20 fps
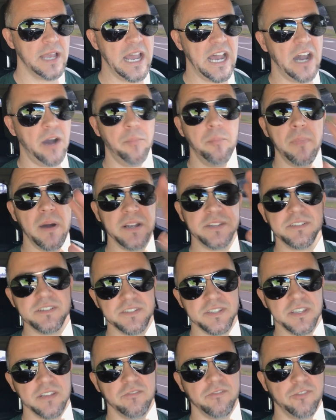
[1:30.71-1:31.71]
how much
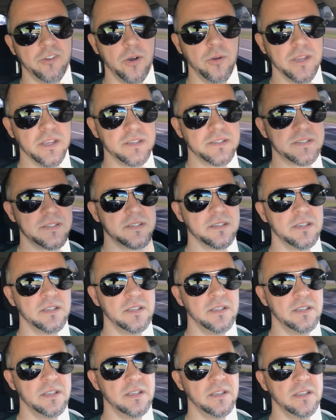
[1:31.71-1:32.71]
is in focus
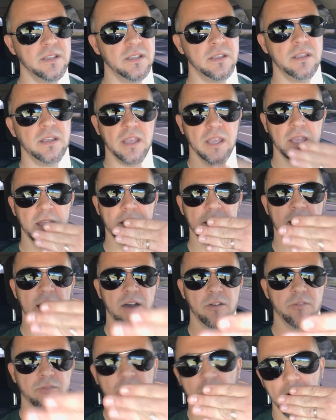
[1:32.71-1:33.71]
and
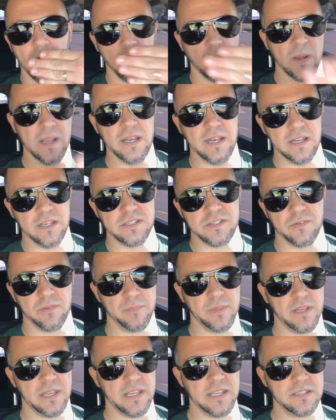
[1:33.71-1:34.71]
how far away it is
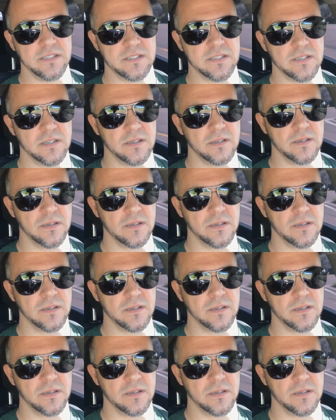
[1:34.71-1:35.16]
from the lens.